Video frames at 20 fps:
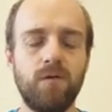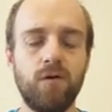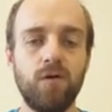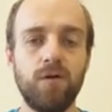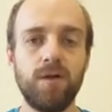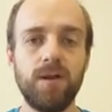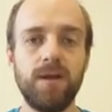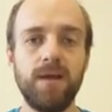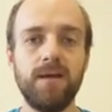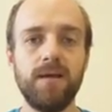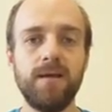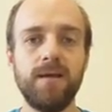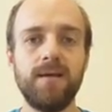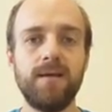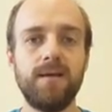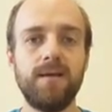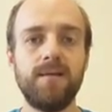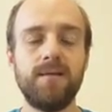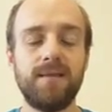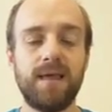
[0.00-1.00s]
Thirdly,
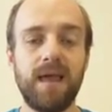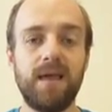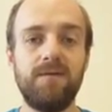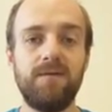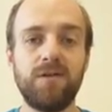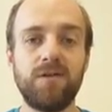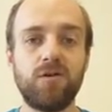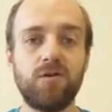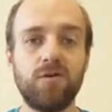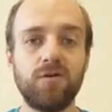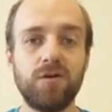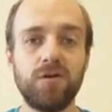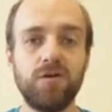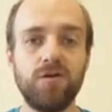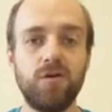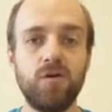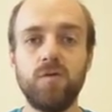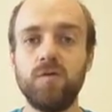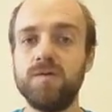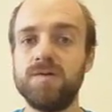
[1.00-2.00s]
David
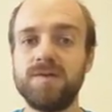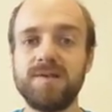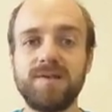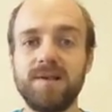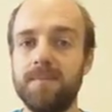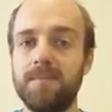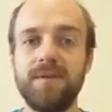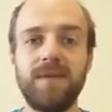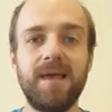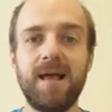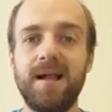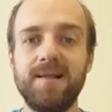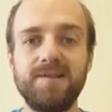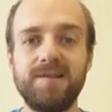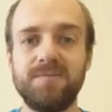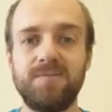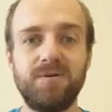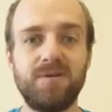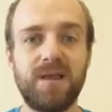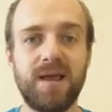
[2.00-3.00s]
couldn't use somebody
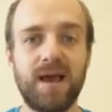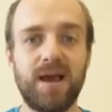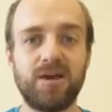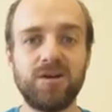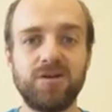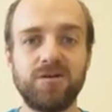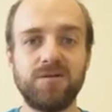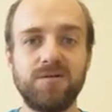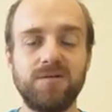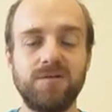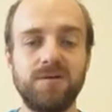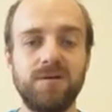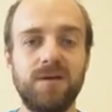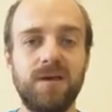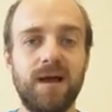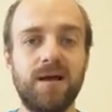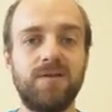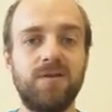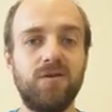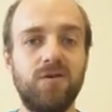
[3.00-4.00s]
else's protection.
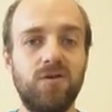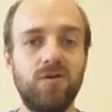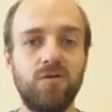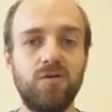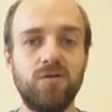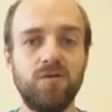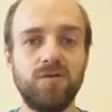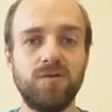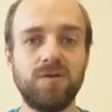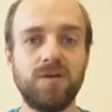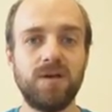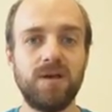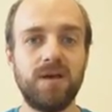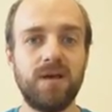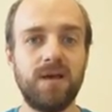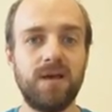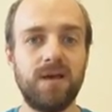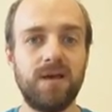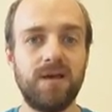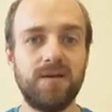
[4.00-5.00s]
He had to use
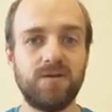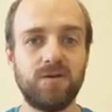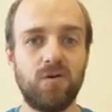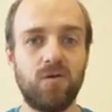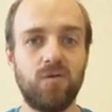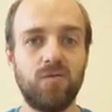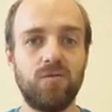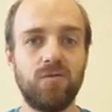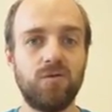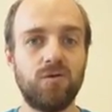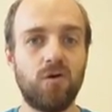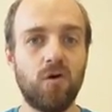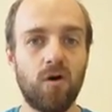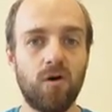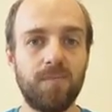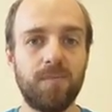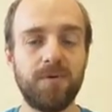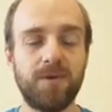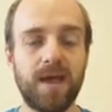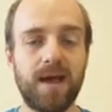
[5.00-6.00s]
his own.
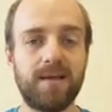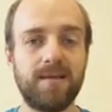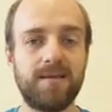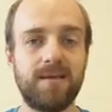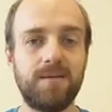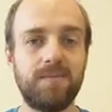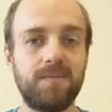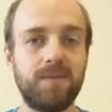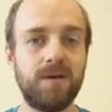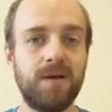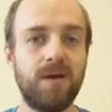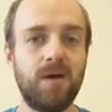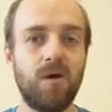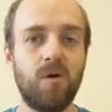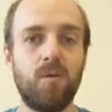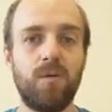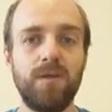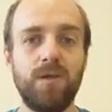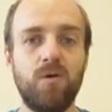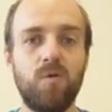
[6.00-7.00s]
God protected him.
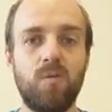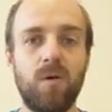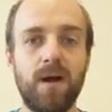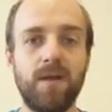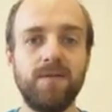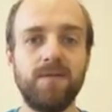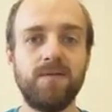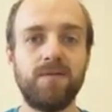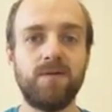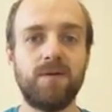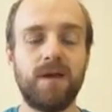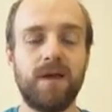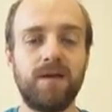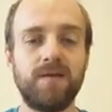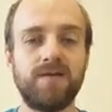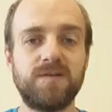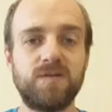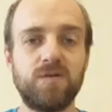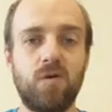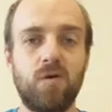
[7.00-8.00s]
When he went to
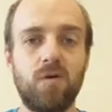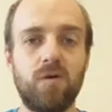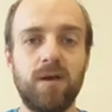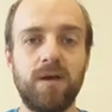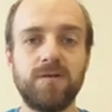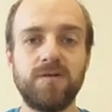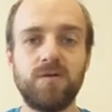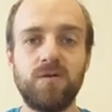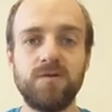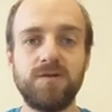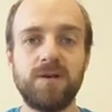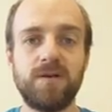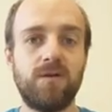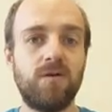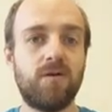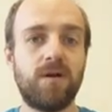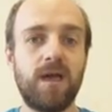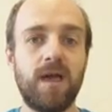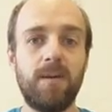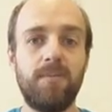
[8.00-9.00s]
King Saul
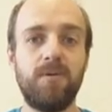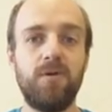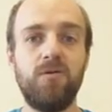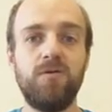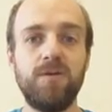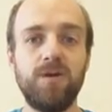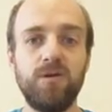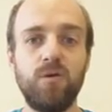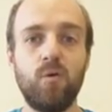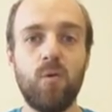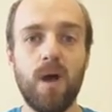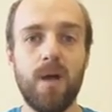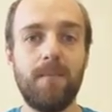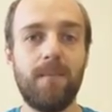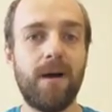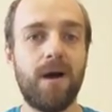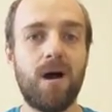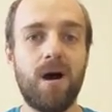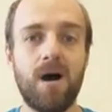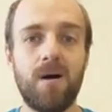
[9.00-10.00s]
said, okay, but you need to wear
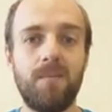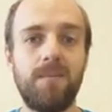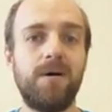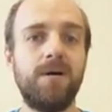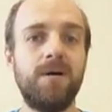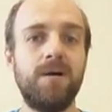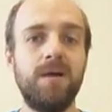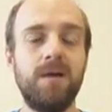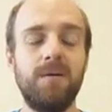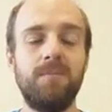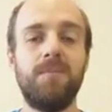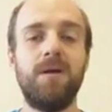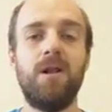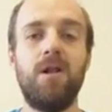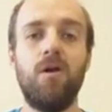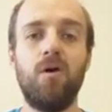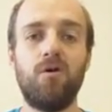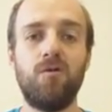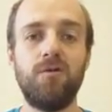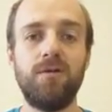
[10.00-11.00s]
my armor. But
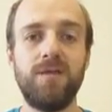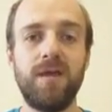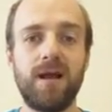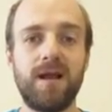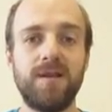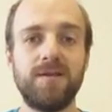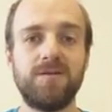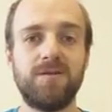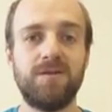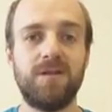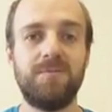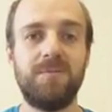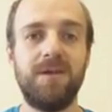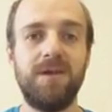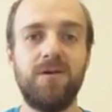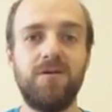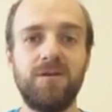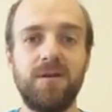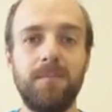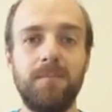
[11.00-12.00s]
it looked ridiculous on him.
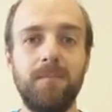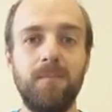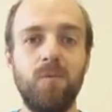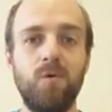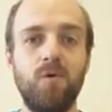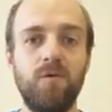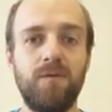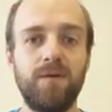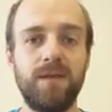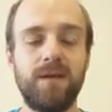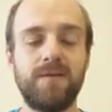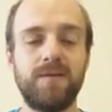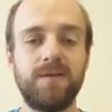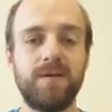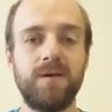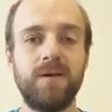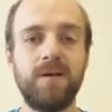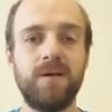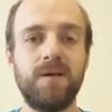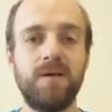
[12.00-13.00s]
He couldn't move in it.
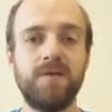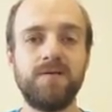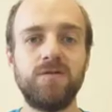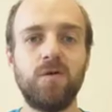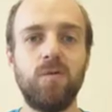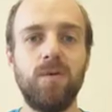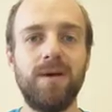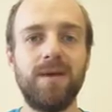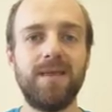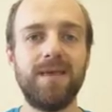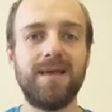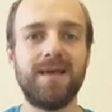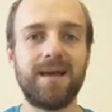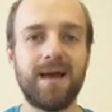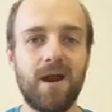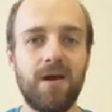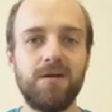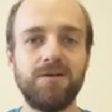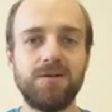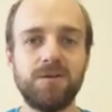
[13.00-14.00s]
And so we can
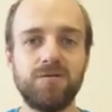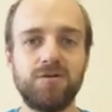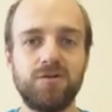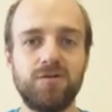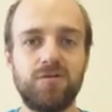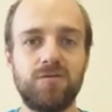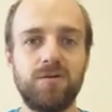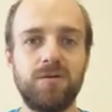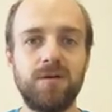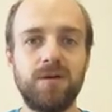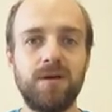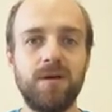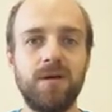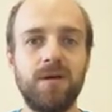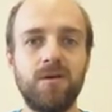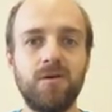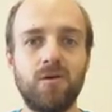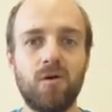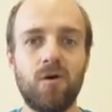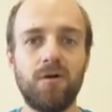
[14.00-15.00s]
encourage our children.
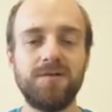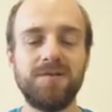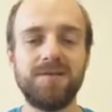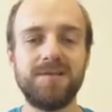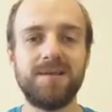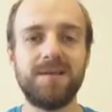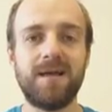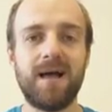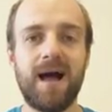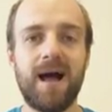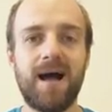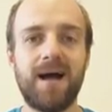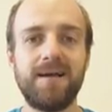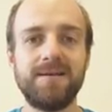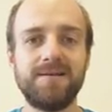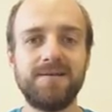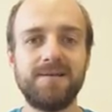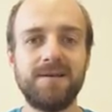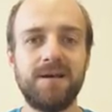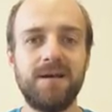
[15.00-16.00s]
God
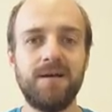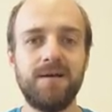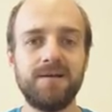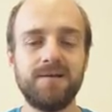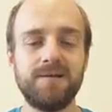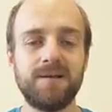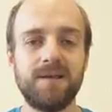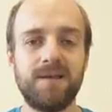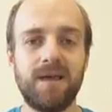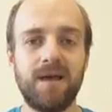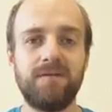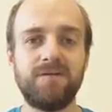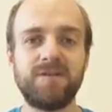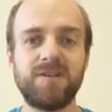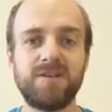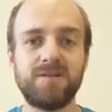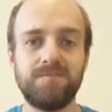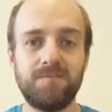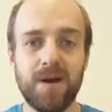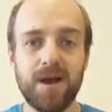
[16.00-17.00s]
has
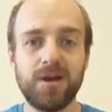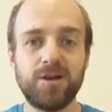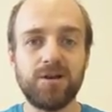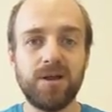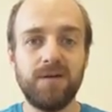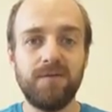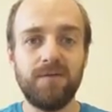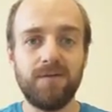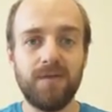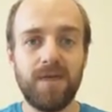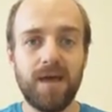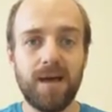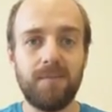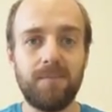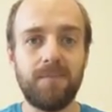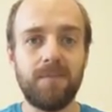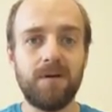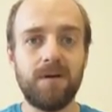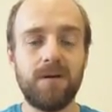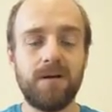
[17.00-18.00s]
gifts especially for
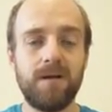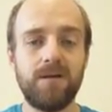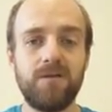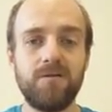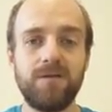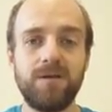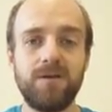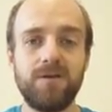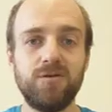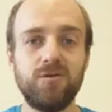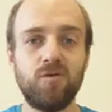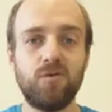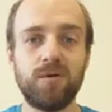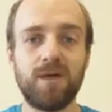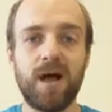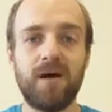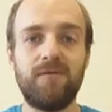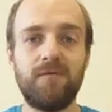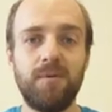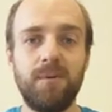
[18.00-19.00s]
them. They don't need to do
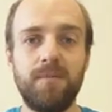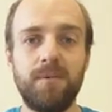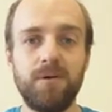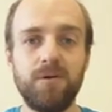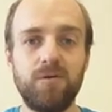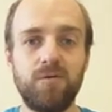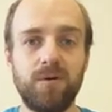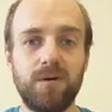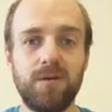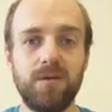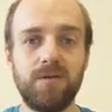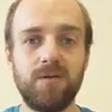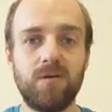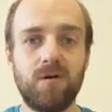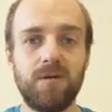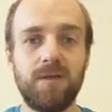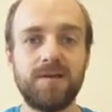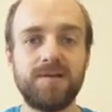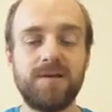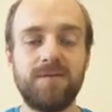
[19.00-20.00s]
what other people are doing.
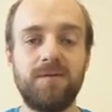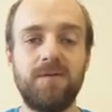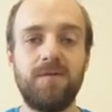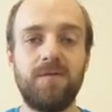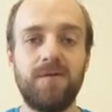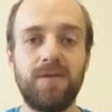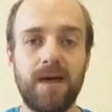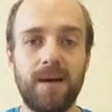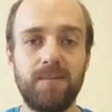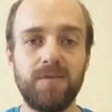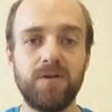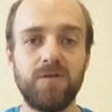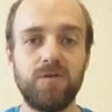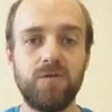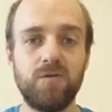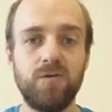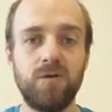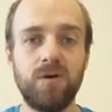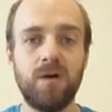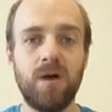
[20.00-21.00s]
God has something for them to
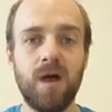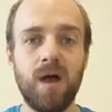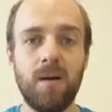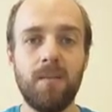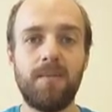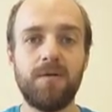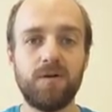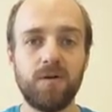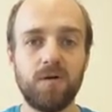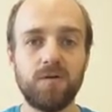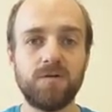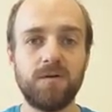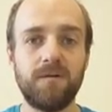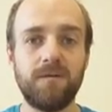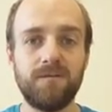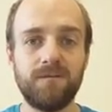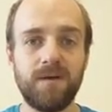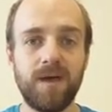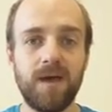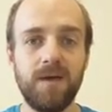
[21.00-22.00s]
do. But it's also
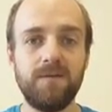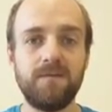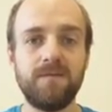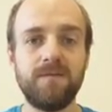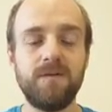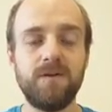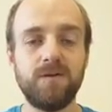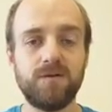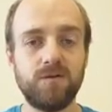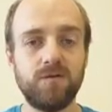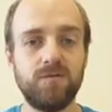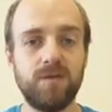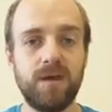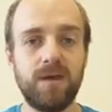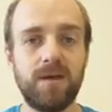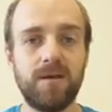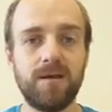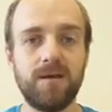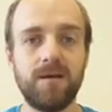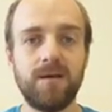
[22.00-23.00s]
faith is
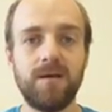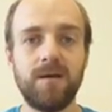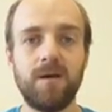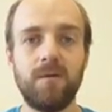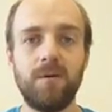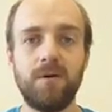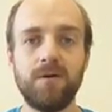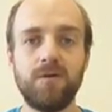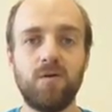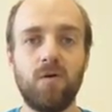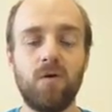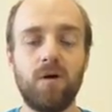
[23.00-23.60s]
unique. We can